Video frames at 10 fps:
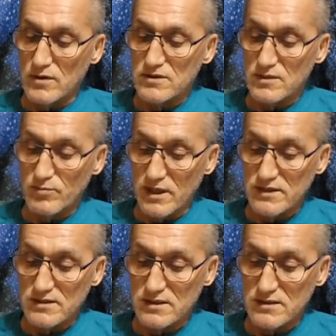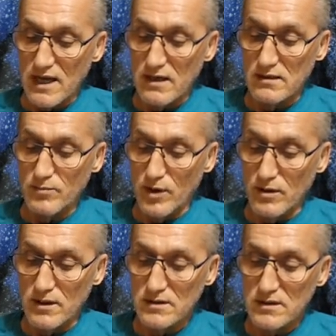with well-defined
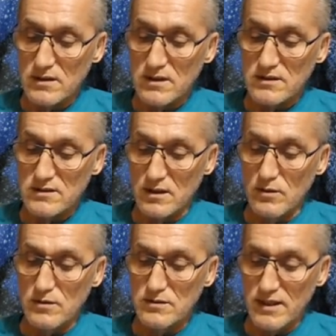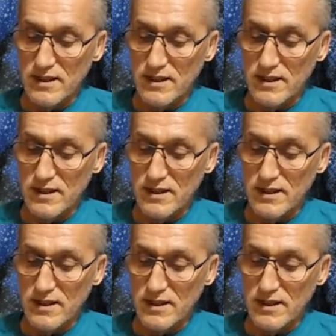steps leading downwards.